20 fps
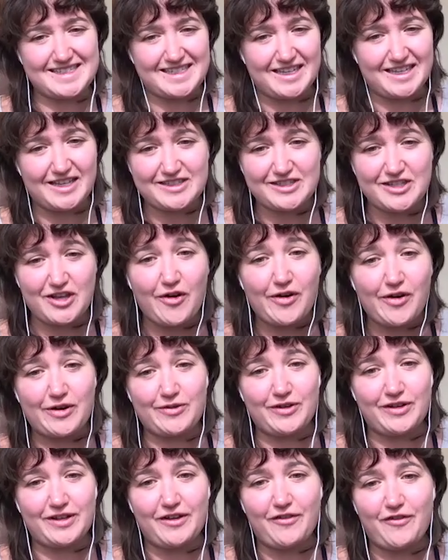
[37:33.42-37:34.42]
it's going
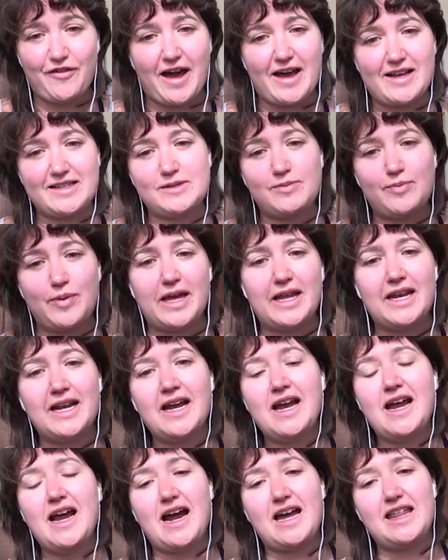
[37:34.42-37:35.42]
really fast, but
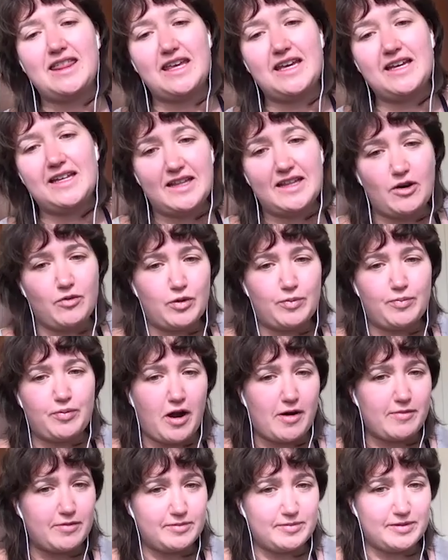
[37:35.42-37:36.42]
I think that we'll
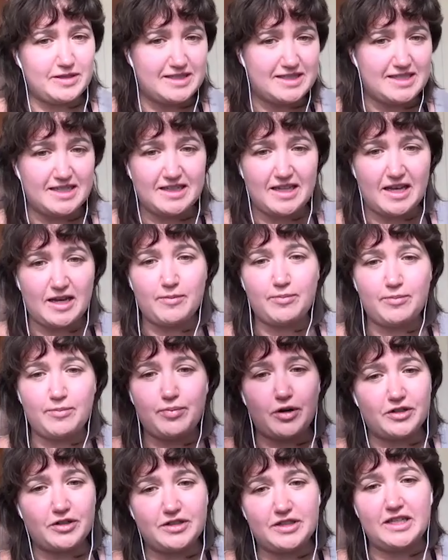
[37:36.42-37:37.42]
probably see like
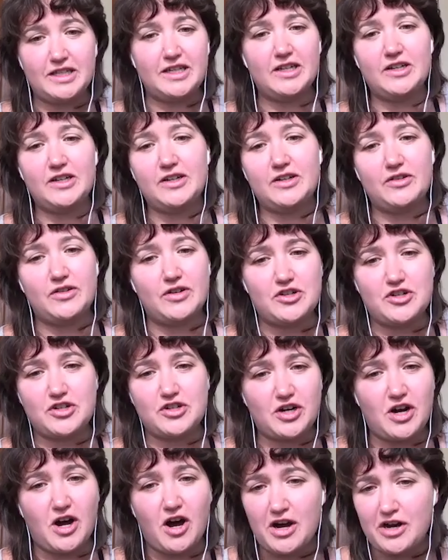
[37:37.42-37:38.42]
Berkeley or
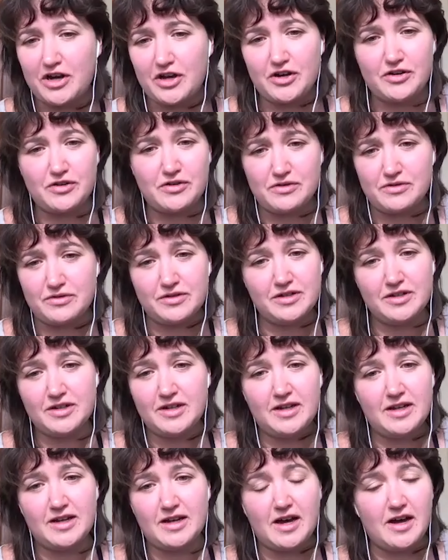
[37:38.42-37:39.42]
Chicago
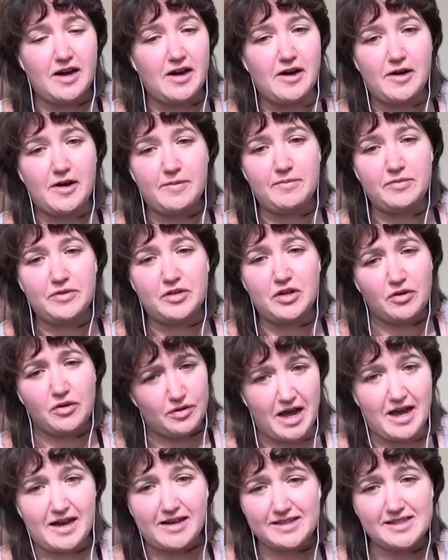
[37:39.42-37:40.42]
um, go
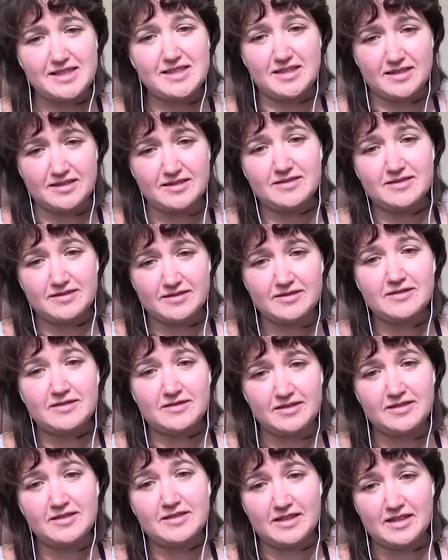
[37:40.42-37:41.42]
next.
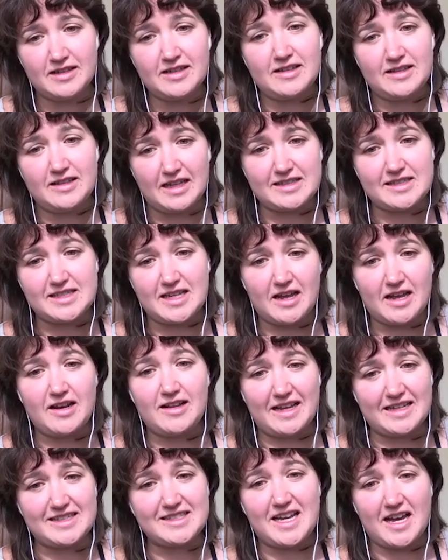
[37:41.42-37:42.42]
That's that's kind
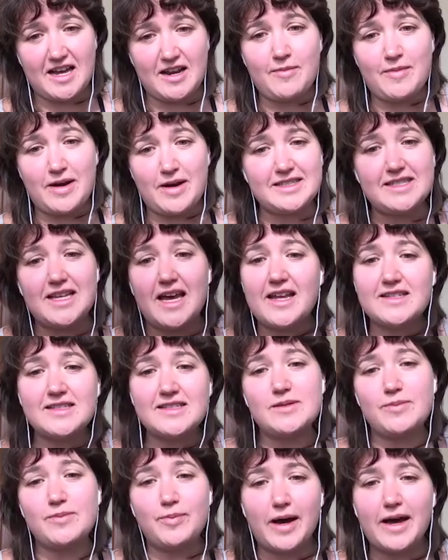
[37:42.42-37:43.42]
that's kind of my sense,
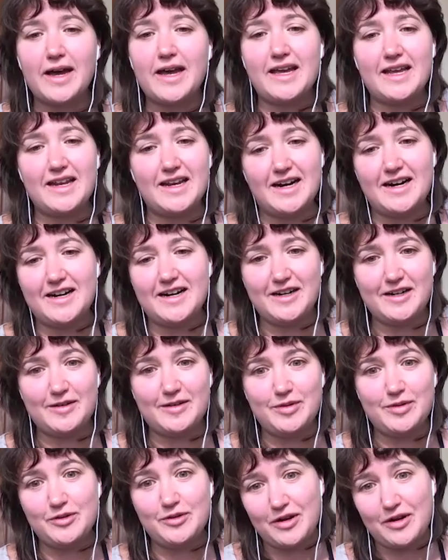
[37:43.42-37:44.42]
but um,
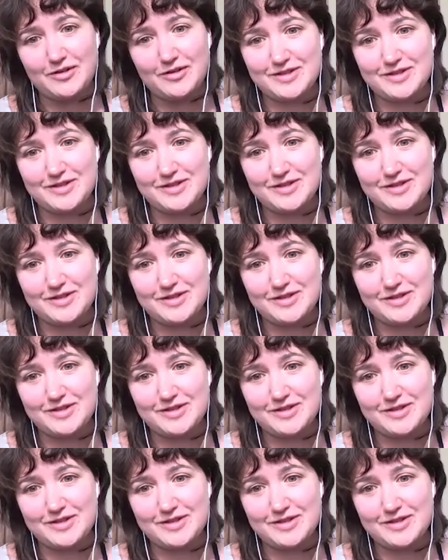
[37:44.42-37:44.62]
who knows?